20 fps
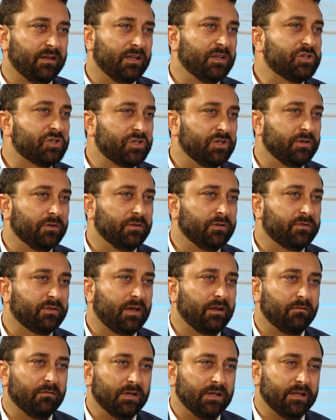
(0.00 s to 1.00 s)
issues
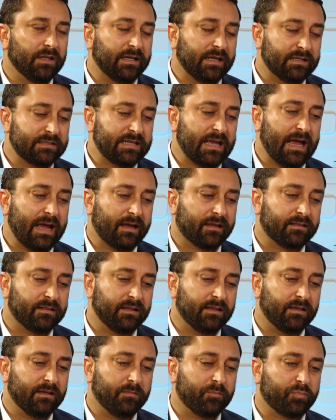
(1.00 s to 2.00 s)
and really attack
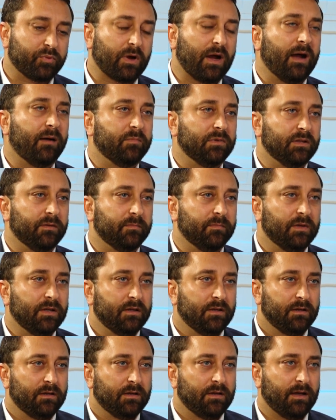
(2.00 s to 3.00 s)
the problem
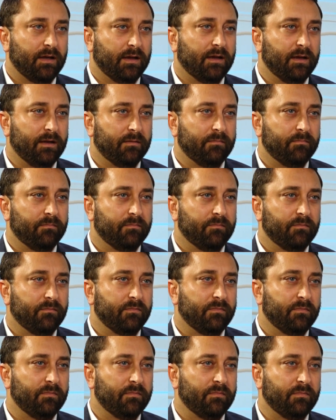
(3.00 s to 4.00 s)

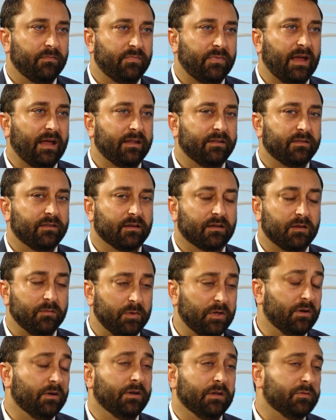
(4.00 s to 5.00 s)
that the
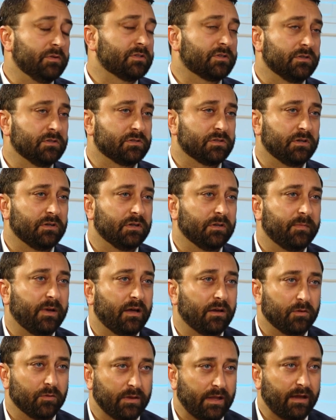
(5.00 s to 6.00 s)
community was concerned
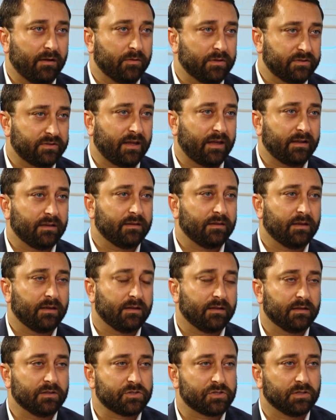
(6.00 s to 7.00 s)
about or that was at
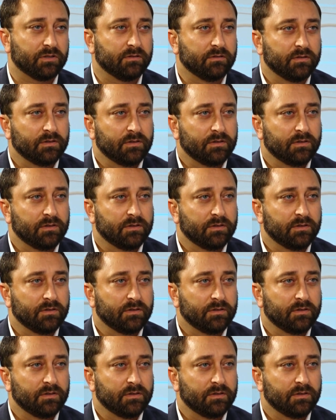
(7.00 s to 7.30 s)
issue.